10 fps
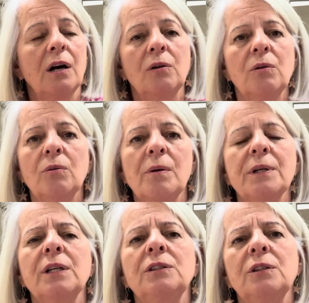what am
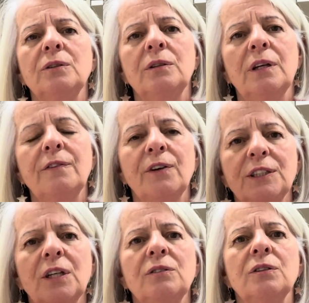I going to do if I
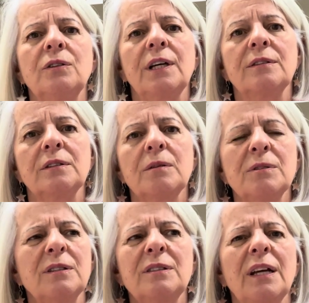don't do this? I'm
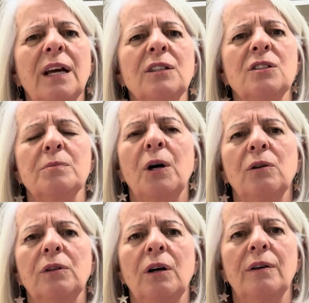just going to stay anxious my
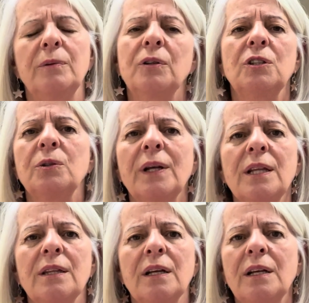whole life, not going to do
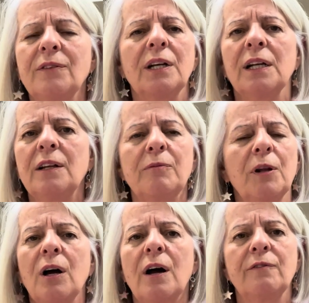anything, never going to live my
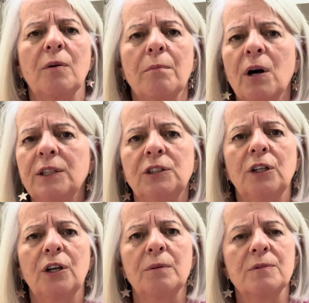life on my
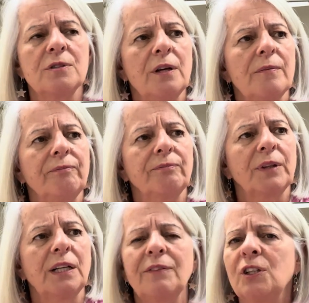terms,
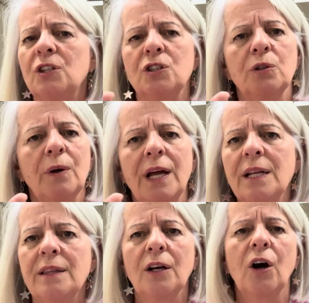never going to do
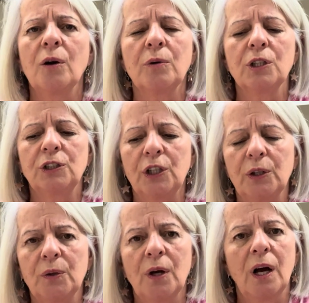anything I want to
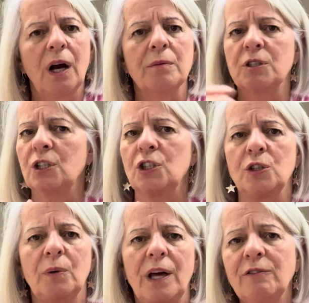do. I'm just going to
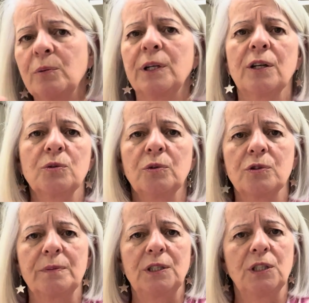do what everyone else
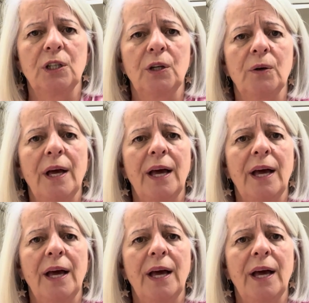wants me to do,